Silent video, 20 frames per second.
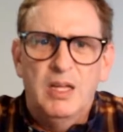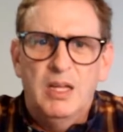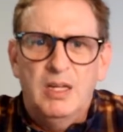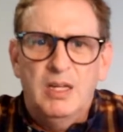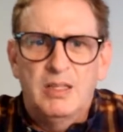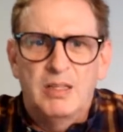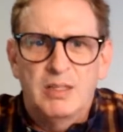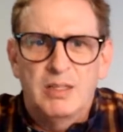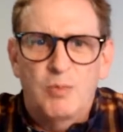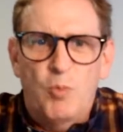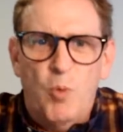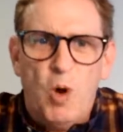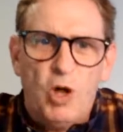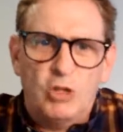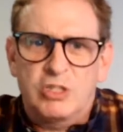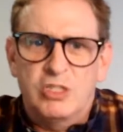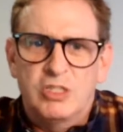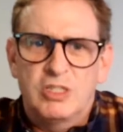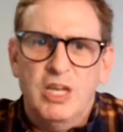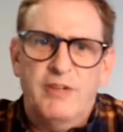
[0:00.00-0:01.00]

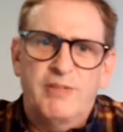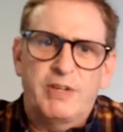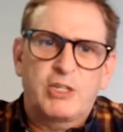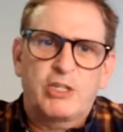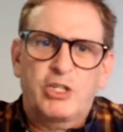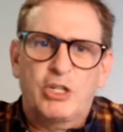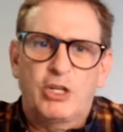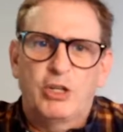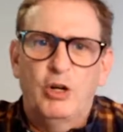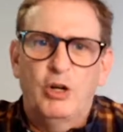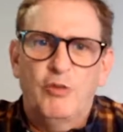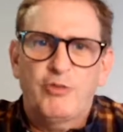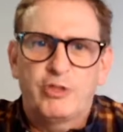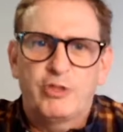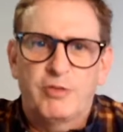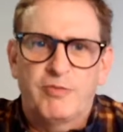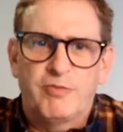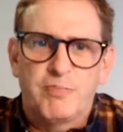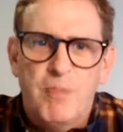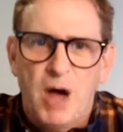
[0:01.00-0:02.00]
Waltons have
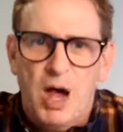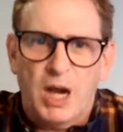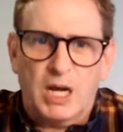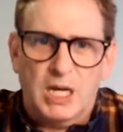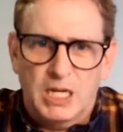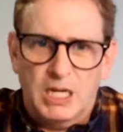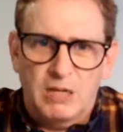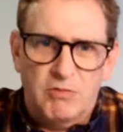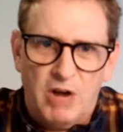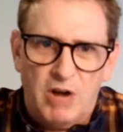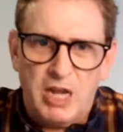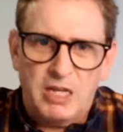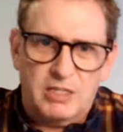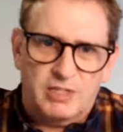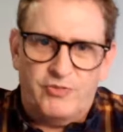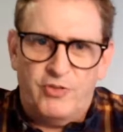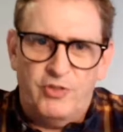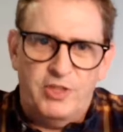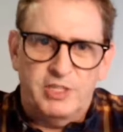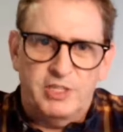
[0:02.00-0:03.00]
exclusive marketing
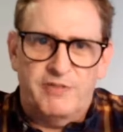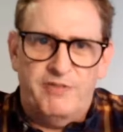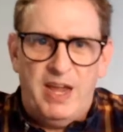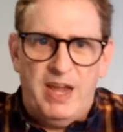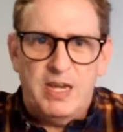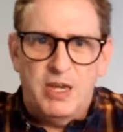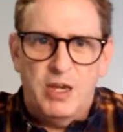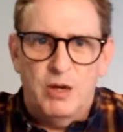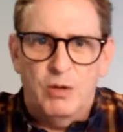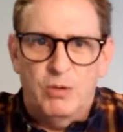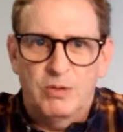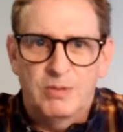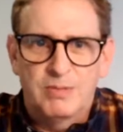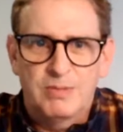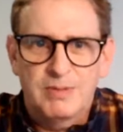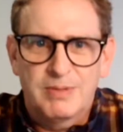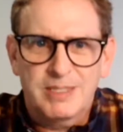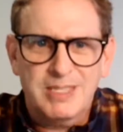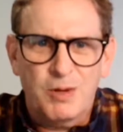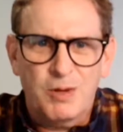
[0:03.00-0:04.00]
rights for this venue.
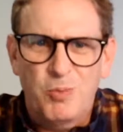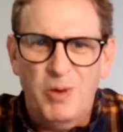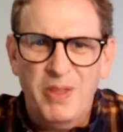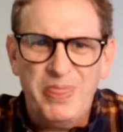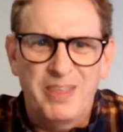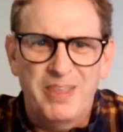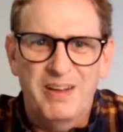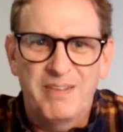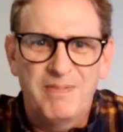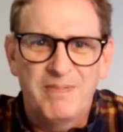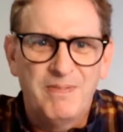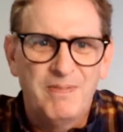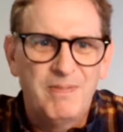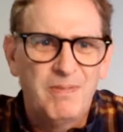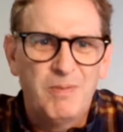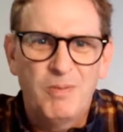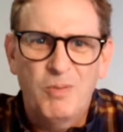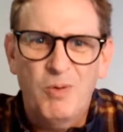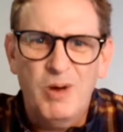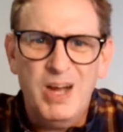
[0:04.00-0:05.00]
I was like, what
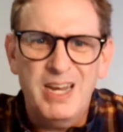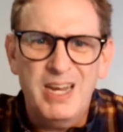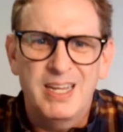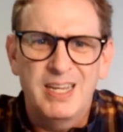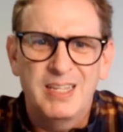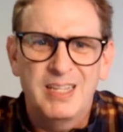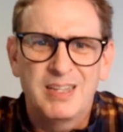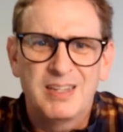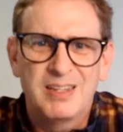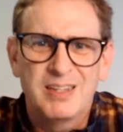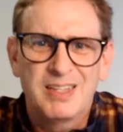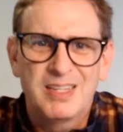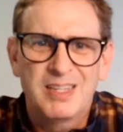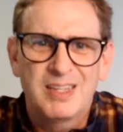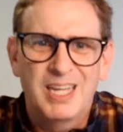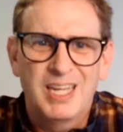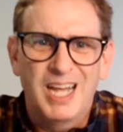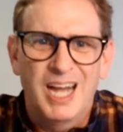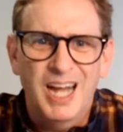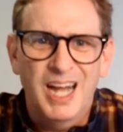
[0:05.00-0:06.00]
is,
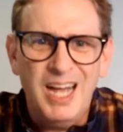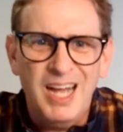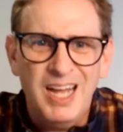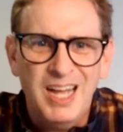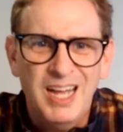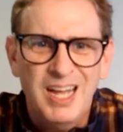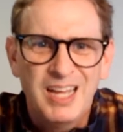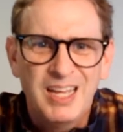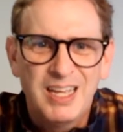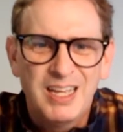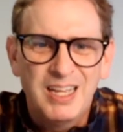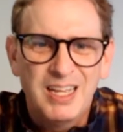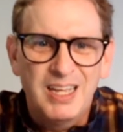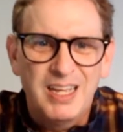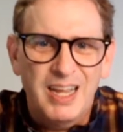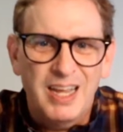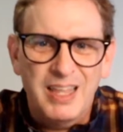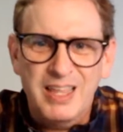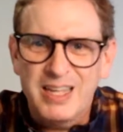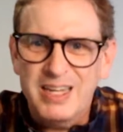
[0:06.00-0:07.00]
huh?
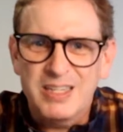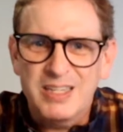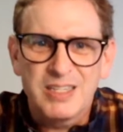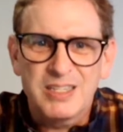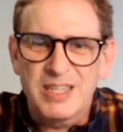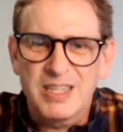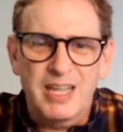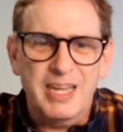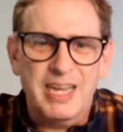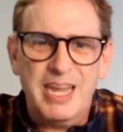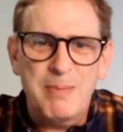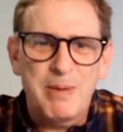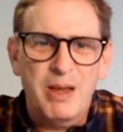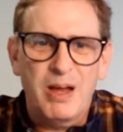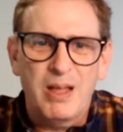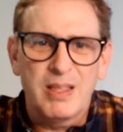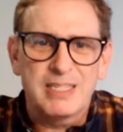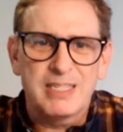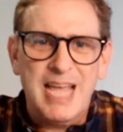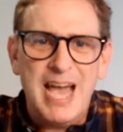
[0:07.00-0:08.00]
And then he just gave me
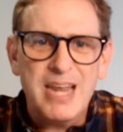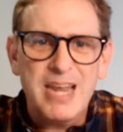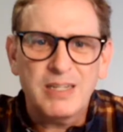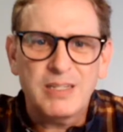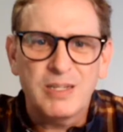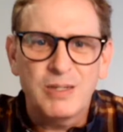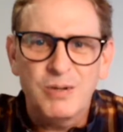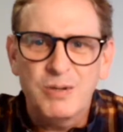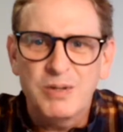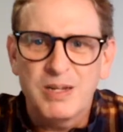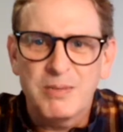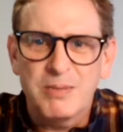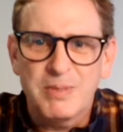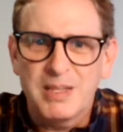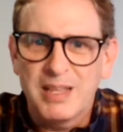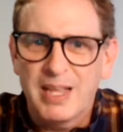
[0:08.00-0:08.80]
all this attitude, and